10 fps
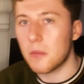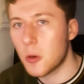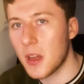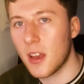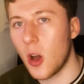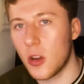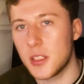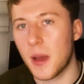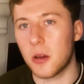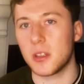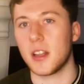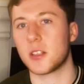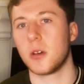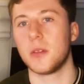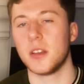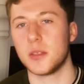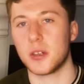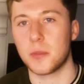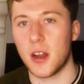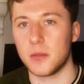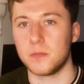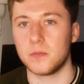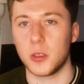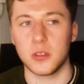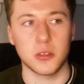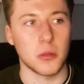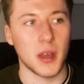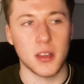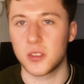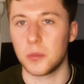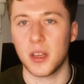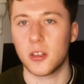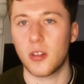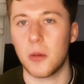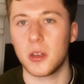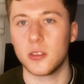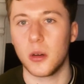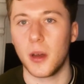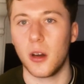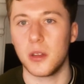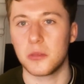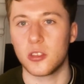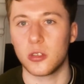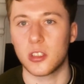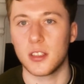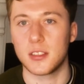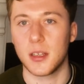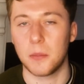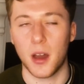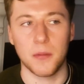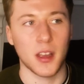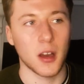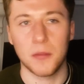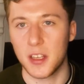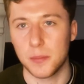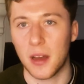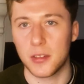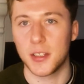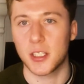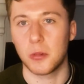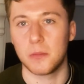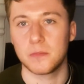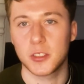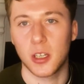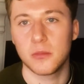quit. Ollie's back with the next one. He's much better doing this with me. It's a bit crap when I do it on my own. I'm just not as good at it. But I think he's back for the next one. So